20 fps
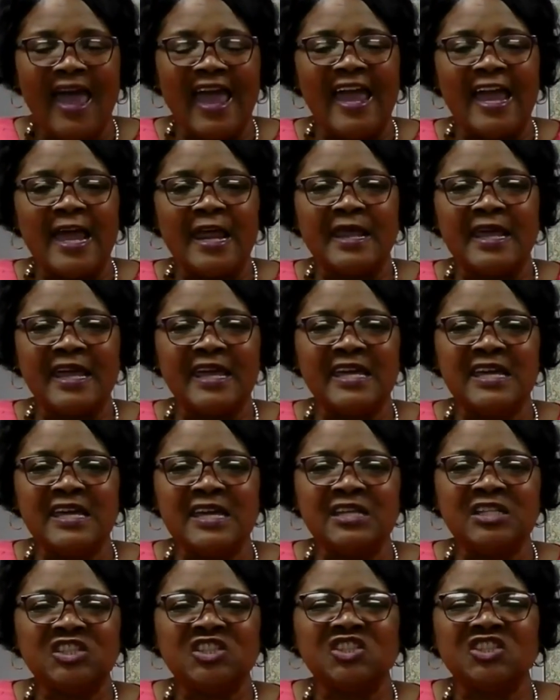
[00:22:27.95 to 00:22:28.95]
and
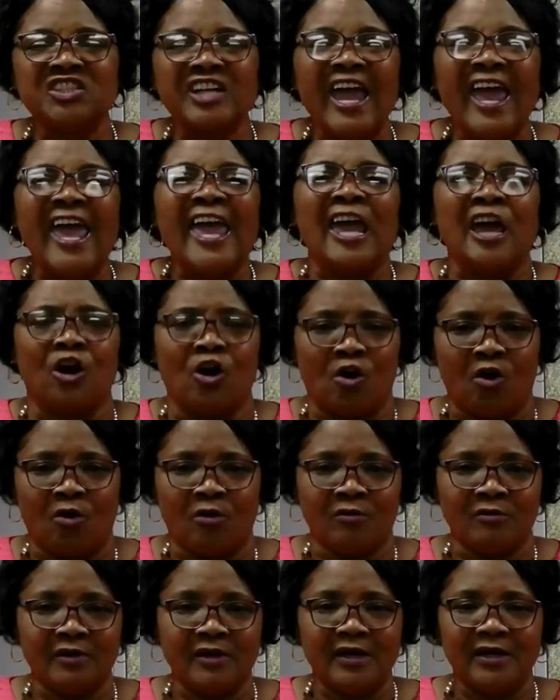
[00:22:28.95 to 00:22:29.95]
he
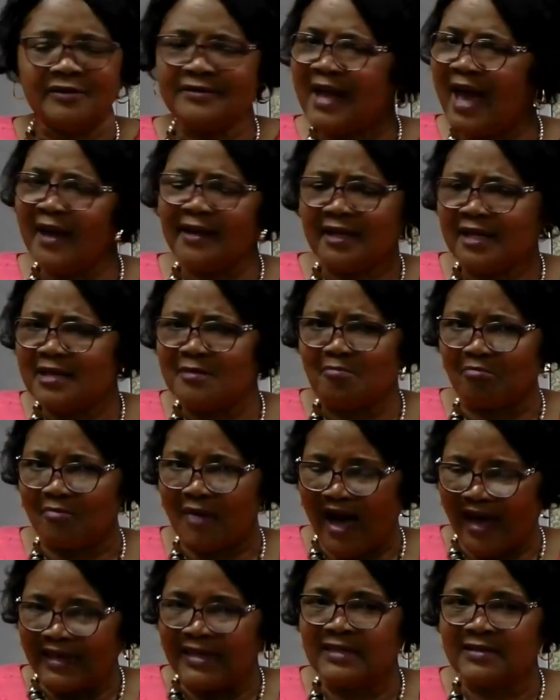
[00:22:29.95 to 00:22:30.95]
shall, not he
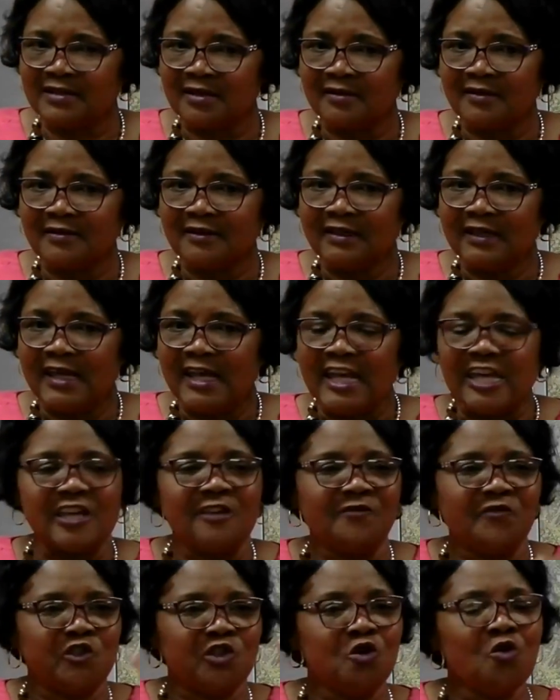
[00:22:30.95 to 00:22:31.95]
might,
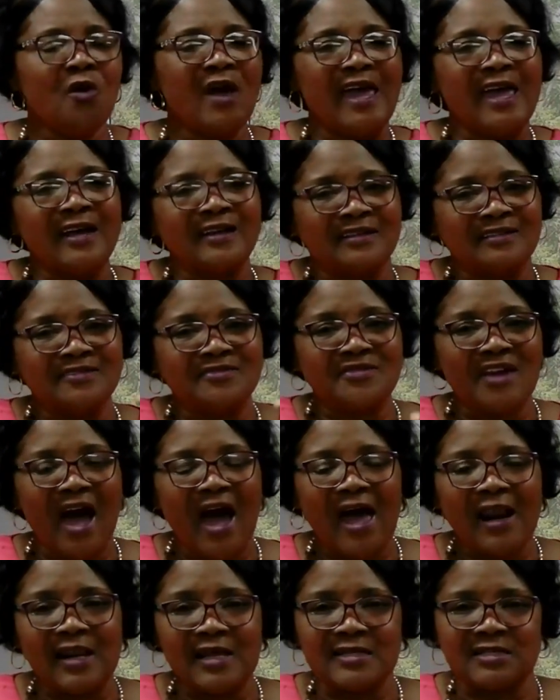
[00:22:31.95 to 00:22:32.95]
if you
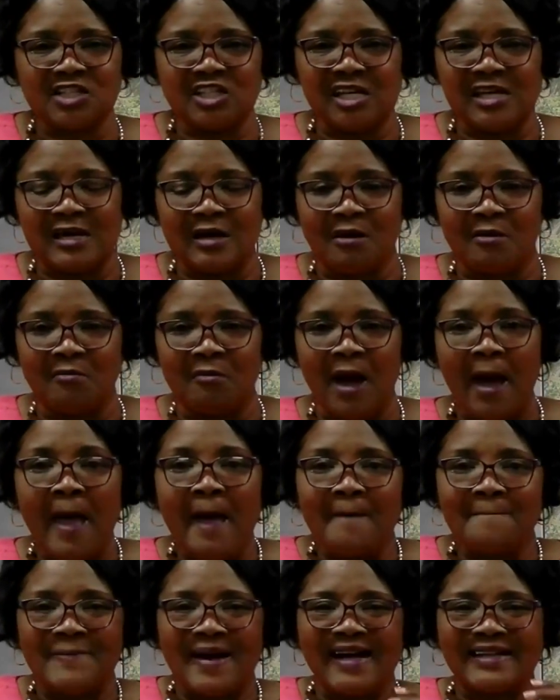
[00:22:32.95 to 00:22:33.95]
acknowledge him
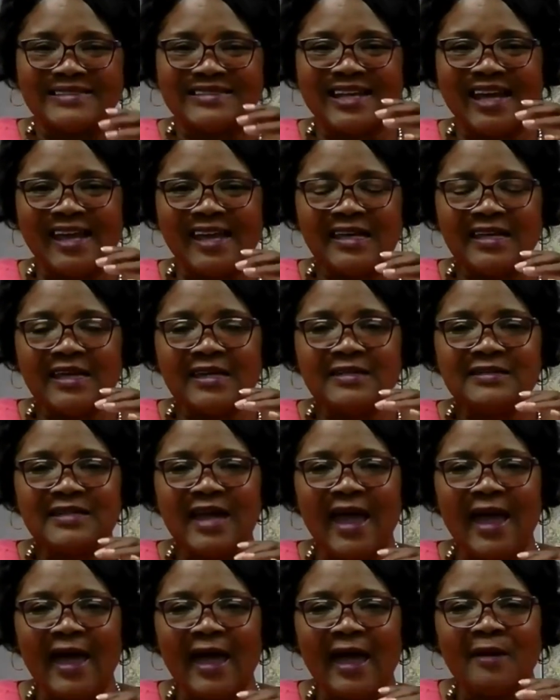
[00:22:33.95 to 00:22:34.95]
by taking
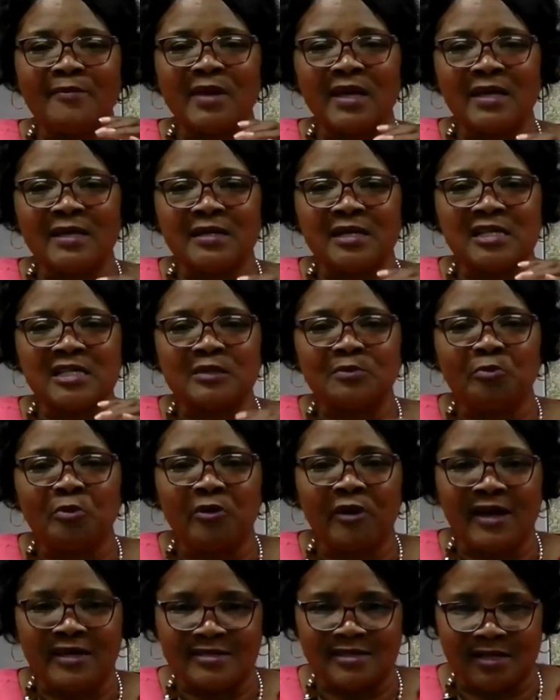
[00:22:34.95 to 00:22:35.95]
time in his
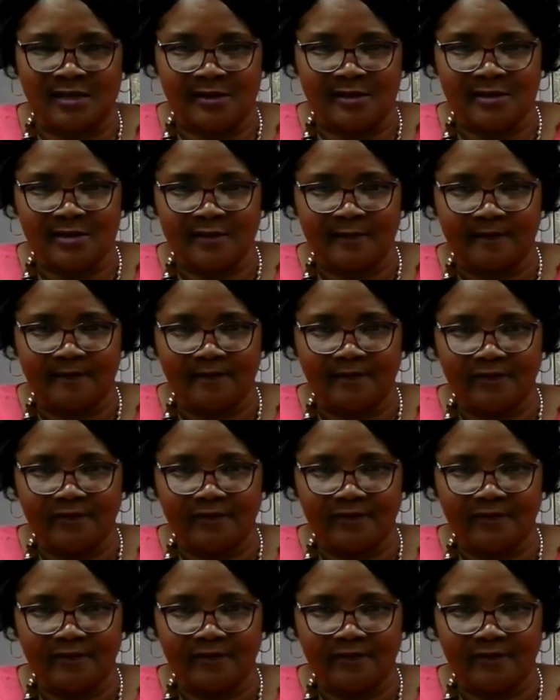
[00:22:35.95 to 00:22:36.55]
presence,